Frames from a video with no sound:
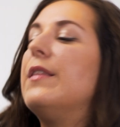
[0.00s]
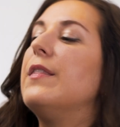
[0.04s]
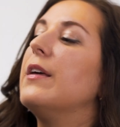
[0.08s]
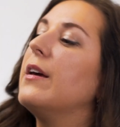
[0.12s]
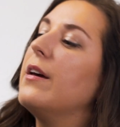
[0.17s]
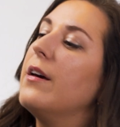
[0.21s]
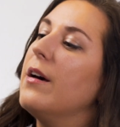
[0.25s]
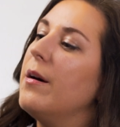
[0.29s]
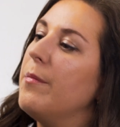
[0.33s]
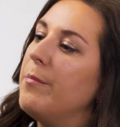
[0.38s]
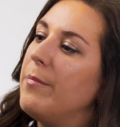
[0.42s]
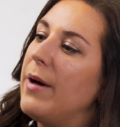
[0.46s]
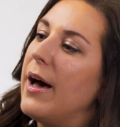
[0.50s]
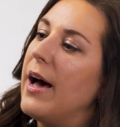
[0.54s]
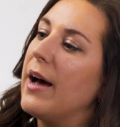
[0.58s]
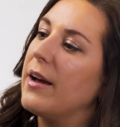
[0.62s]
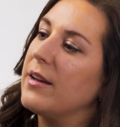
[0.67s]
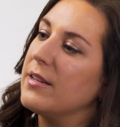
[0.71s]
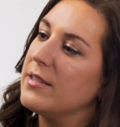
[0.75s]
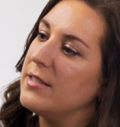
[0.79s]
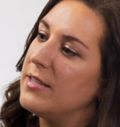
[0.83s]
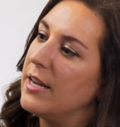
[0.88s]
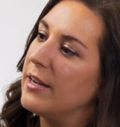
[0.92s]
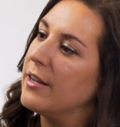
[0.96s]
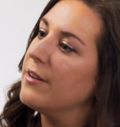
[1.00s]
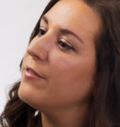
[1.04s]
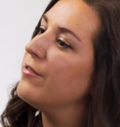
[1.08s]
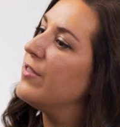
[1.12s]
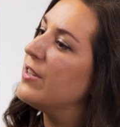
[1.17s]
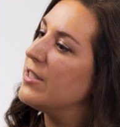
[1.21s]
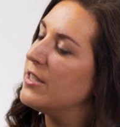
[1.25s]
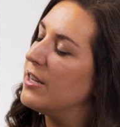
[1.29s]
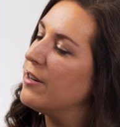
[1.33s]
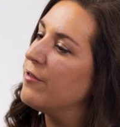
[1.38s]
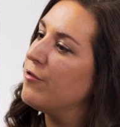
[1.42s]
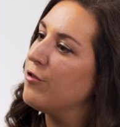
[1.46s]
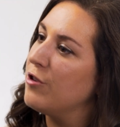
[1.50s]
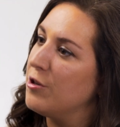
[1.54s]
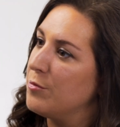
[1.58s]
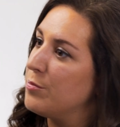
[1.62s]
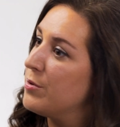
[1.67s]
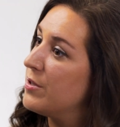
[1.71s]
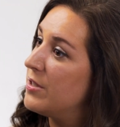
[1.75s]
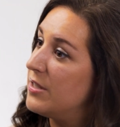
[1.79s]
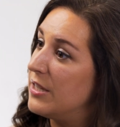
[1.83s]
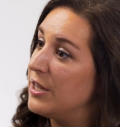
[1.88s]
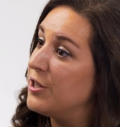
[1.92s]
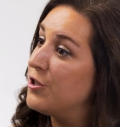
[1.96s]
and then come back a second visit for a
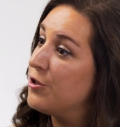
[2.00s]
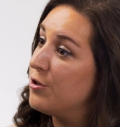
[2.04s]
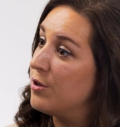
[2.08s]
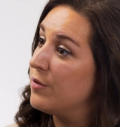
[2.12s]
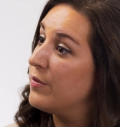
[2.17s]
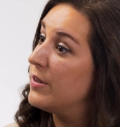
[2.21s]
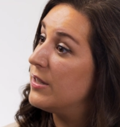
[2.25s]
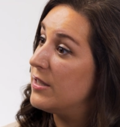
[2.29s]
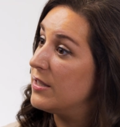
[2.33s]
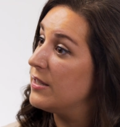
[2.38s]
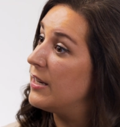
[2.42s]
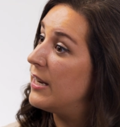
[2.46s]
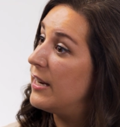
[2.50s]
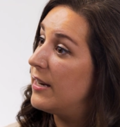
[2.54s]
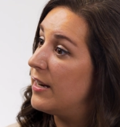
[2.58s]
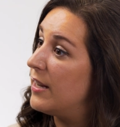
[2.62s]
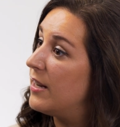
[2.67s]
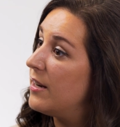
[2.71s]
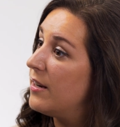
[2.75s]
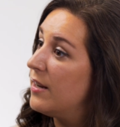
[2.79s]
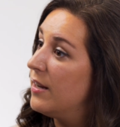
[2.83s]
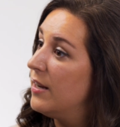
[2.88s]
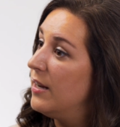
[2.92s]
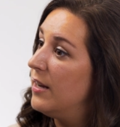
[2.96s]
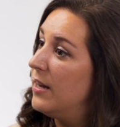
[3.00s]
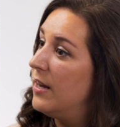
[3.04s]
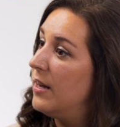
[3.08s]
procedure if it's needed.